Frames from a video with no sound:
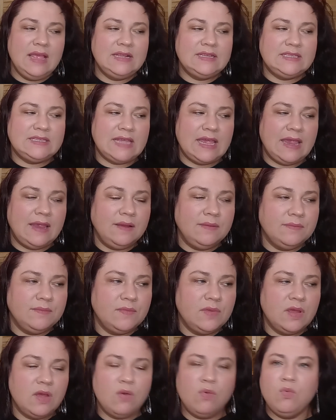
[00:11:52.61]
Insane.
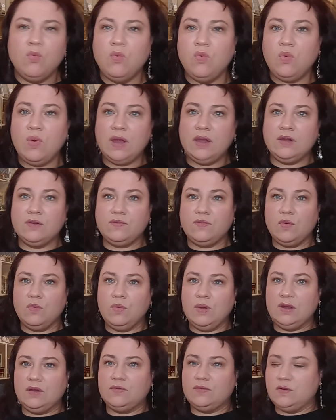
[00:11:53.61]
Wonderful,
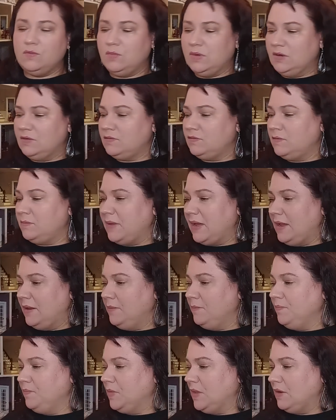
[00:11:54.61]
wonderful, wonderful buy.
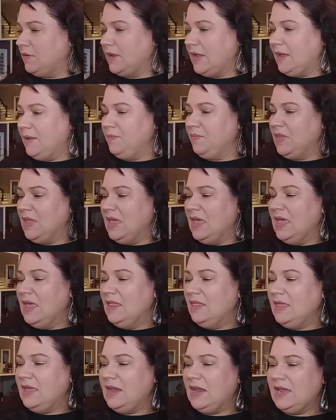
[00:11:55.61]
Okay.
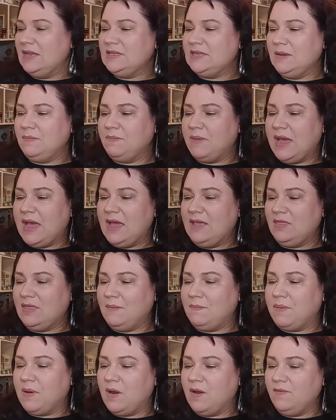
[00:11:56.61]
Then I did buy
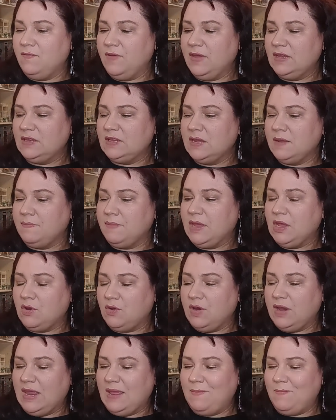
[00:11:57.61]
the Perfect
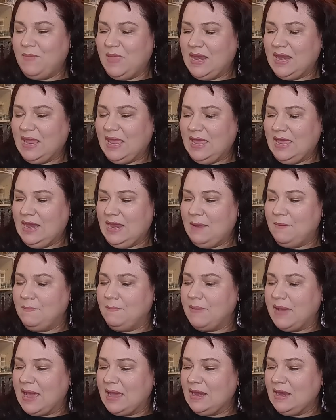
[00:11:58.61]
Purity
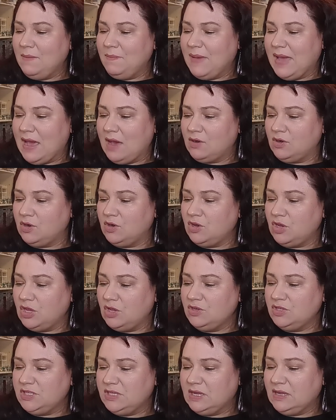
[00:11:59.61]
Medicated Body Powder
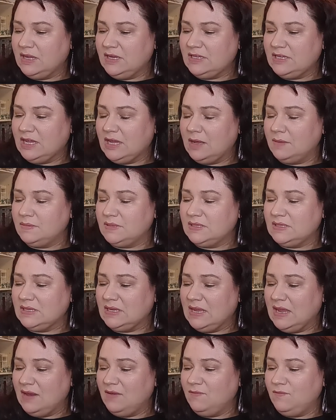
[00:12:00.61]
used daily to help
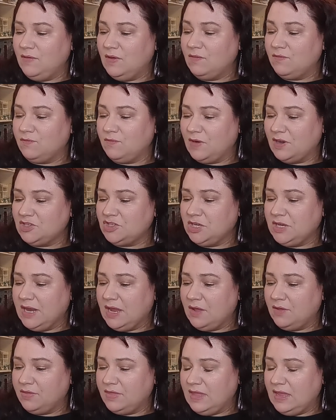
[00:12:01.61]
skin feel fresh and
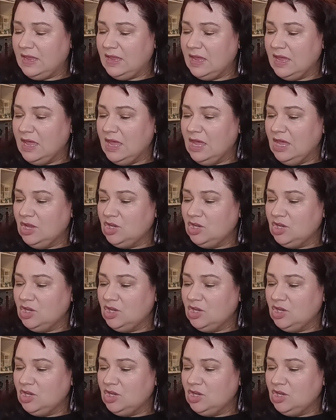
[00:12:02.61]
healthy.